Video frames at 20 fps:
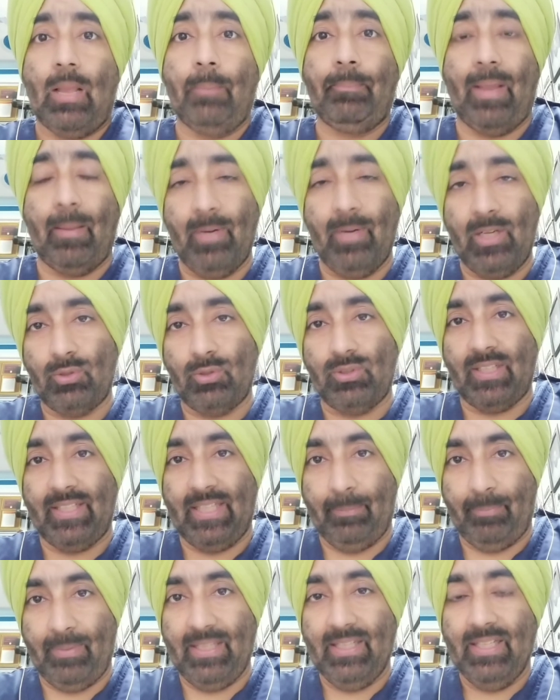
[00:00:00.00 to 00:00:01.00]
payable to the
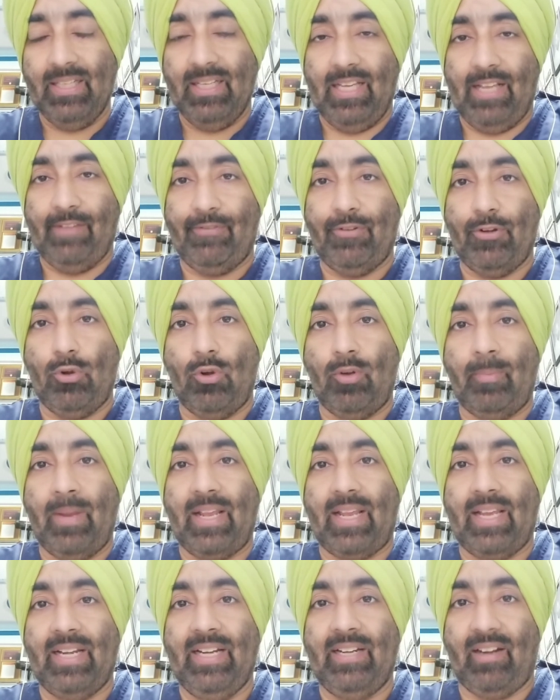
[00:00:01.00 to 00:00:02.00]
DP if you don't
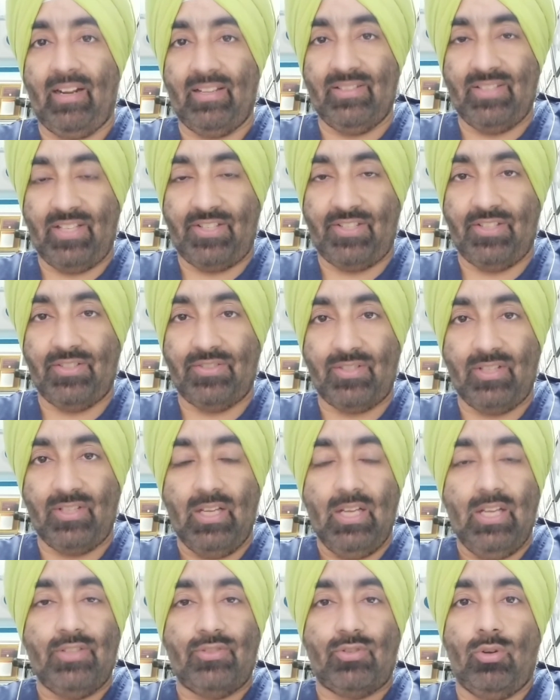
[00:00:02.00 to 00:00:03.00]
make any transactions.
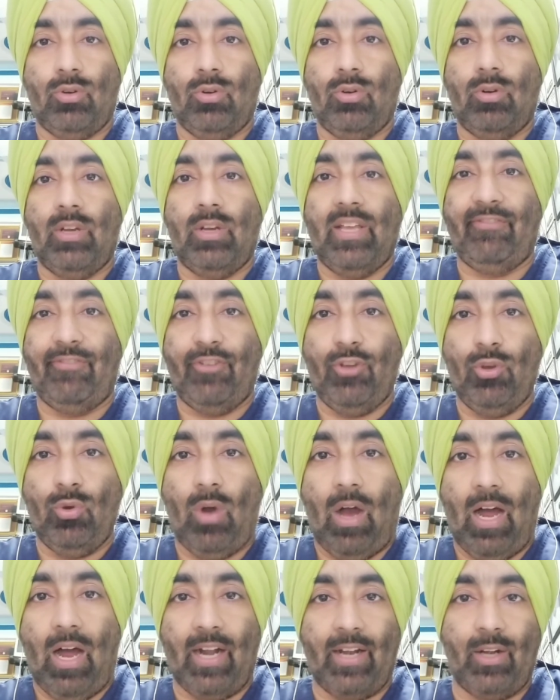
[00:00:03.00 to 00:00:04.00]
So if
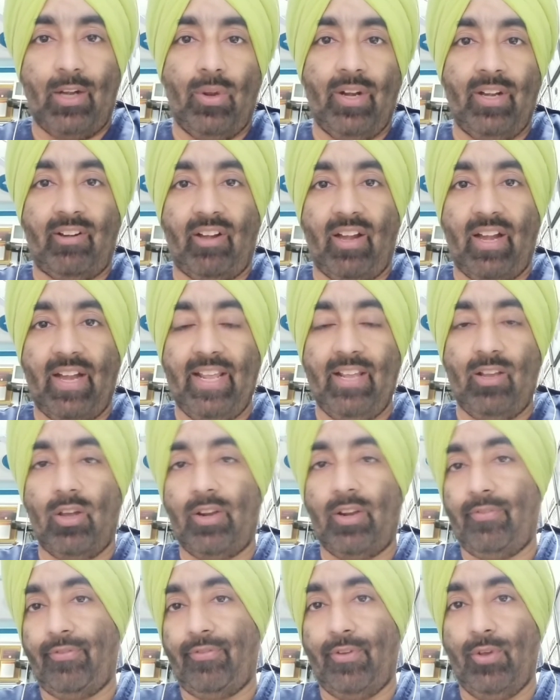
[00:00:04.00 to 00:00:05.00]
you are doing trading
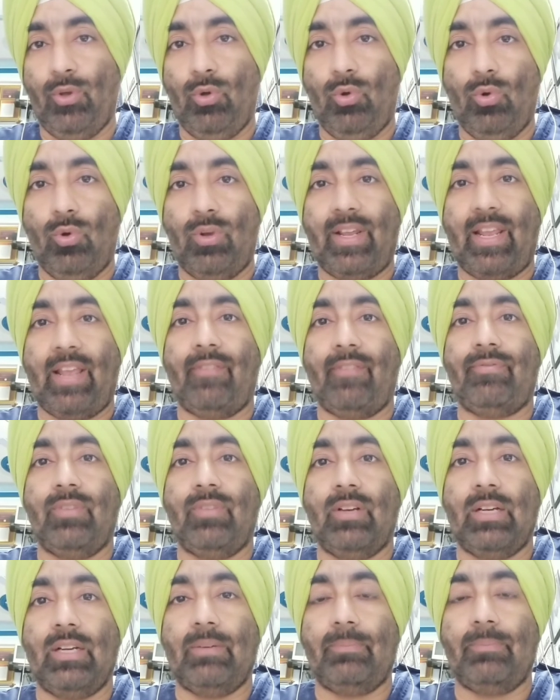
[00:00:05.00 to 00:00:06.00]
or if you give
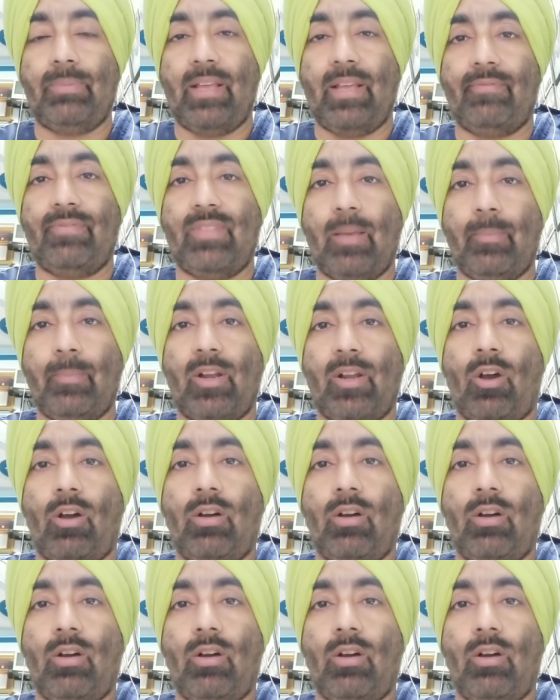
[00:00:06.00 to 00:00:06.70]
them